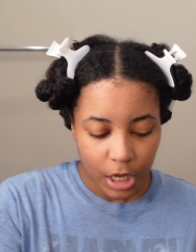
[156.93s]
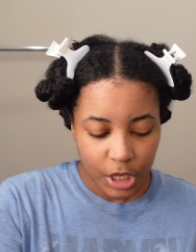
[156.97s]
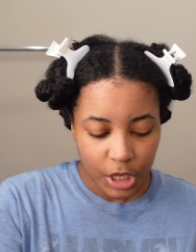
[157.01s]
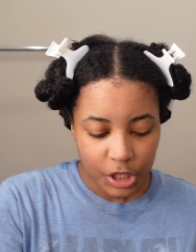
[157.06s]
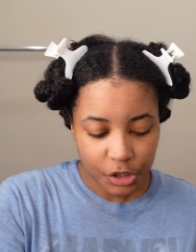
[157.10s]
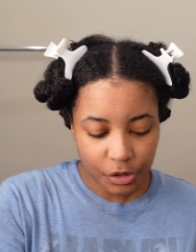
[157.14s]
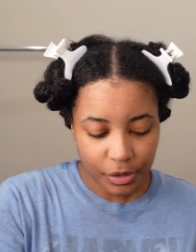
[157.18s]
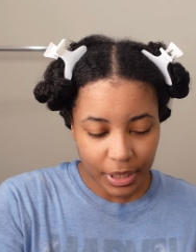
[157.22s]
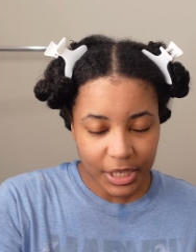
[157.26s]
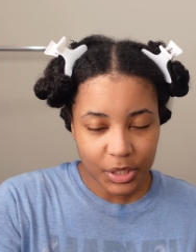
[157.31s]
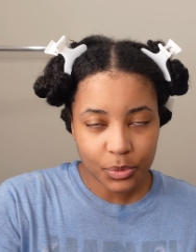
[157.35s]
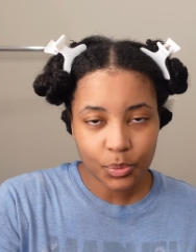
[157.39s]
So
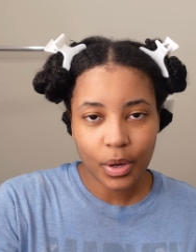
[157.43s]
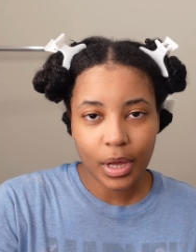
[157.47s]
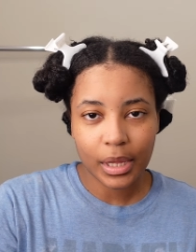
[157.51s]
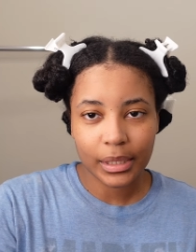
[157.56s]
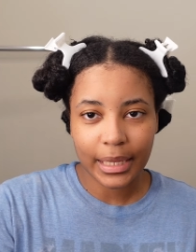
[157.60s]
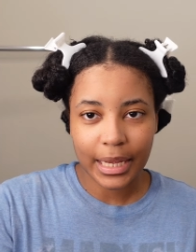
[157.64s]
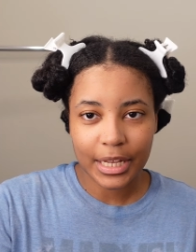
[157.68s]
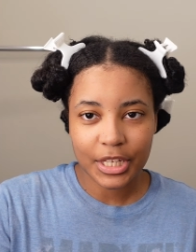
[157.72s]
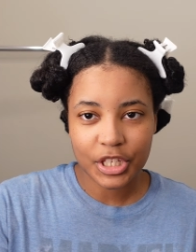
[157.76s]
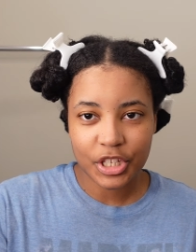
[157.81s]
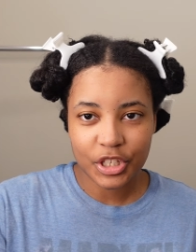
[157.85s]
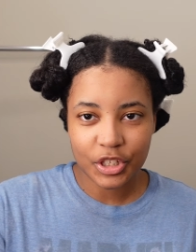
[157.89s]
that's why I
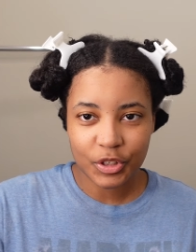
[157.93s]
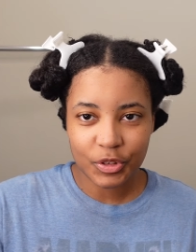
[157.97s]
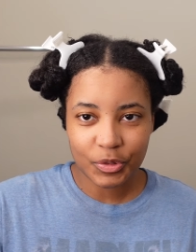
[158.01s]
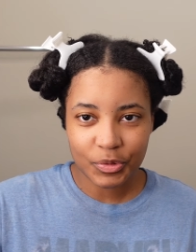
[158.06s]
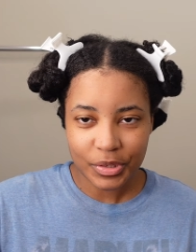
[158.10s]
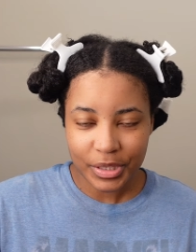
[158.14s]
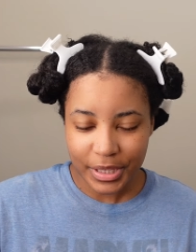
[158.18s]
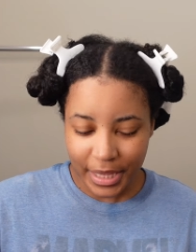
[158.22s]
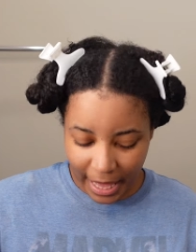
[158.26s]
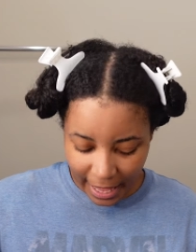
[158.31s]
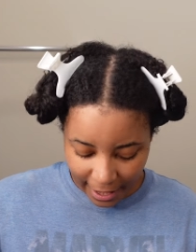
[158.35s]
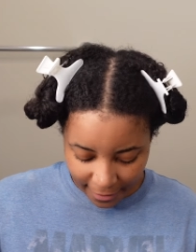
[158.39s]
like to use
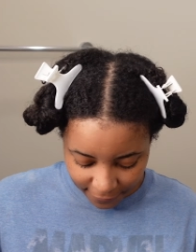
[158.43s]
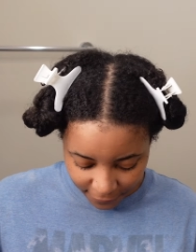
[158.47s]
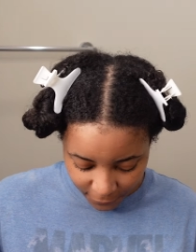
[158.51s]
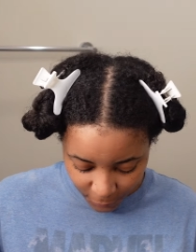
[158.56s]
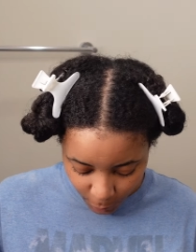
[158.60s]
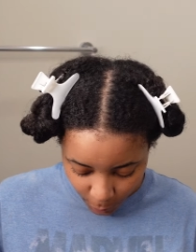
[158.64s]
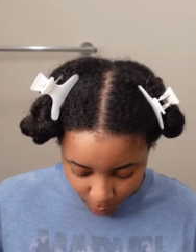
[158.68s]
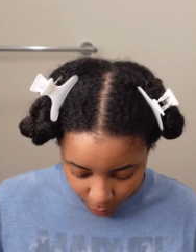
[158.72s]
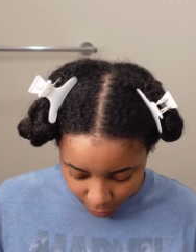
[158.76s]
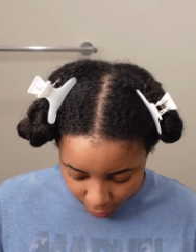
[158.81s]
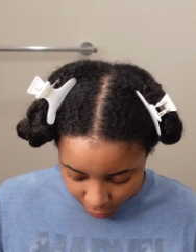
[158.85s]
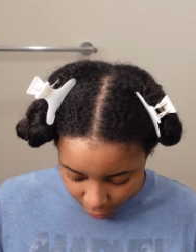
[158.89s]
that
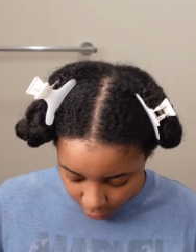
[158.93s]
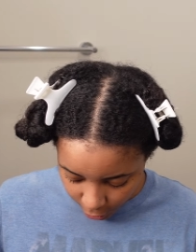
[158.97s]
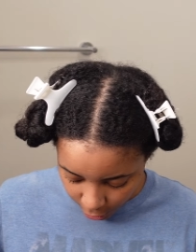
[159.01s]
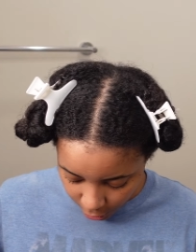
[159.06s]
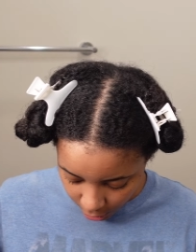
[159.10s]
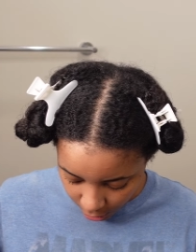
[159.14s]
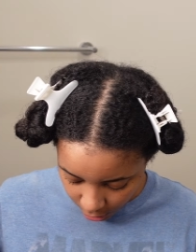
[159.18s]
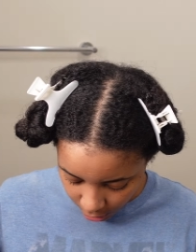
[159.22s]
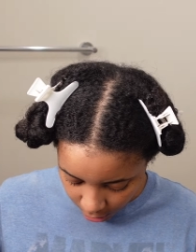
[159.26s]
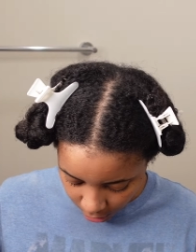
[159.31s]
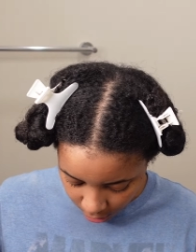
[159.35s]
for.